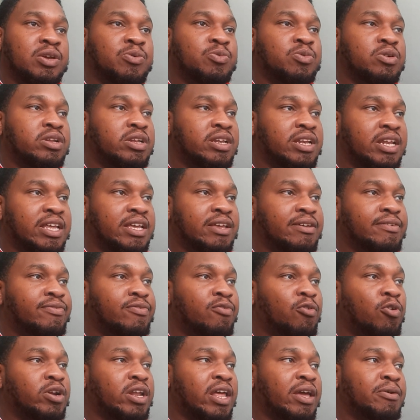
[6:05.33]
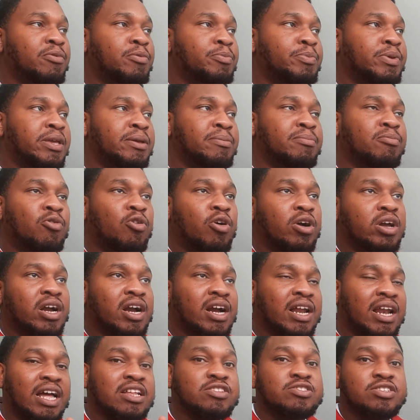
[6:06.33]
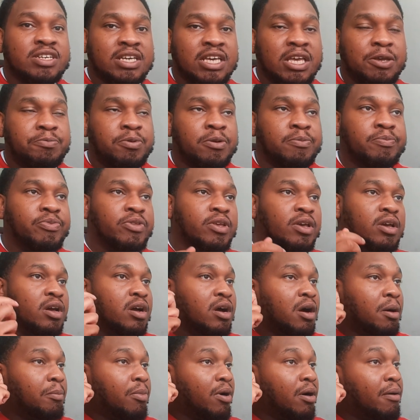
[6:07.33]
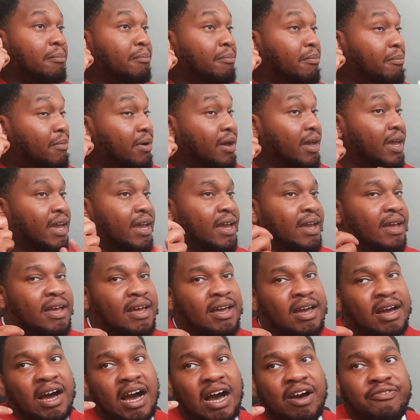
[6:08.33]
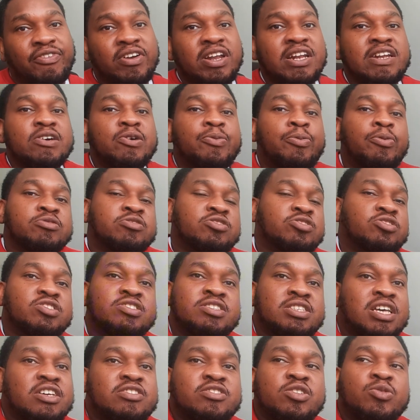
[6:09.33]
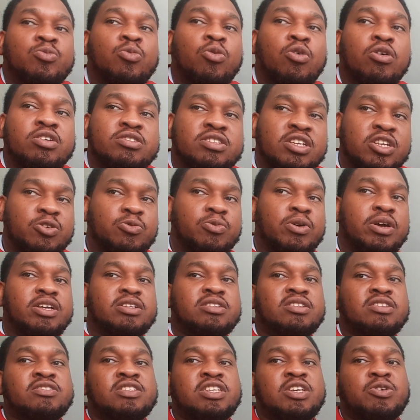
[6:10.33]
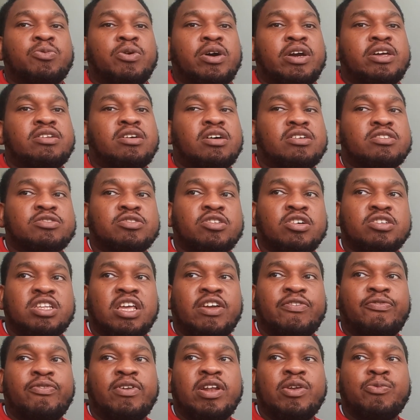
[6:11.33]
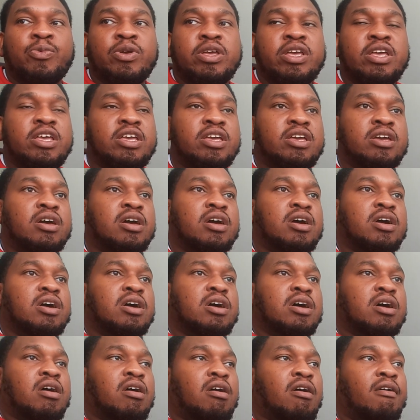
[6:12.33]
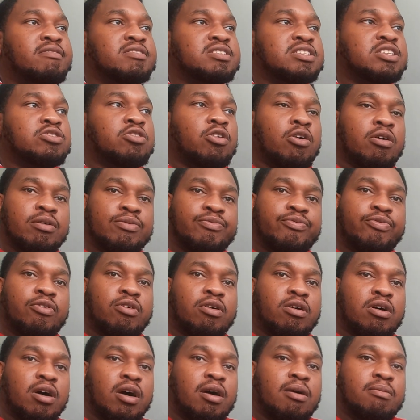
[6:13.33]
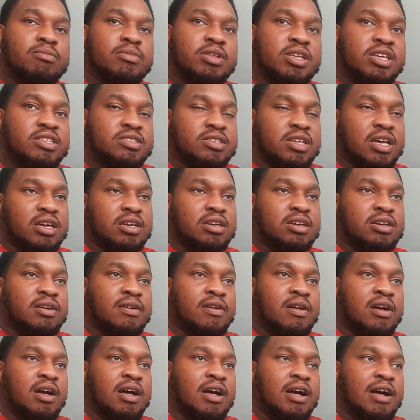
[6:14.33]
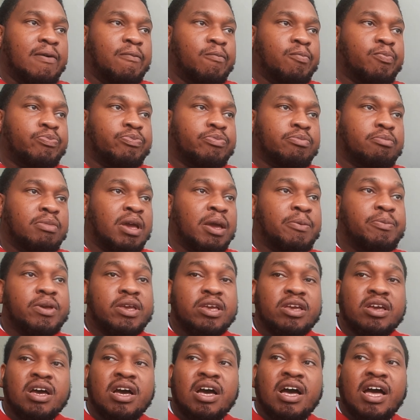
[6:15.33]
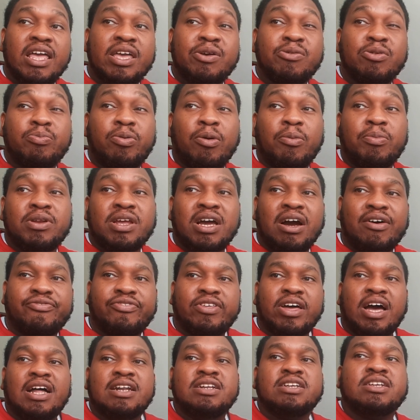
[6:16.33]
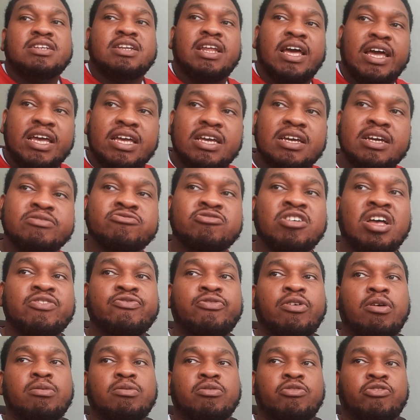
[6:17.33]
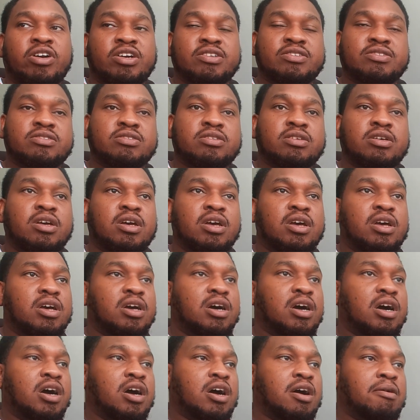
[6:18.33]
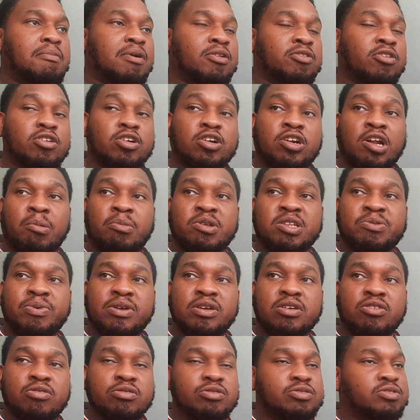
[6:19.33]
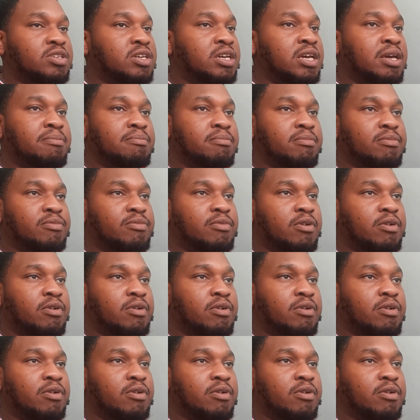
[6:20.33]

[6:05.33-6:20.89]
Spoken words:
would leave, or they would be more inclined to keep him. But I think Liverpool should just test the waters anyway to see what he does. Because if we obviously going for Isak, maybe he would probably have to hand in a transfer request. I know the club has been good to him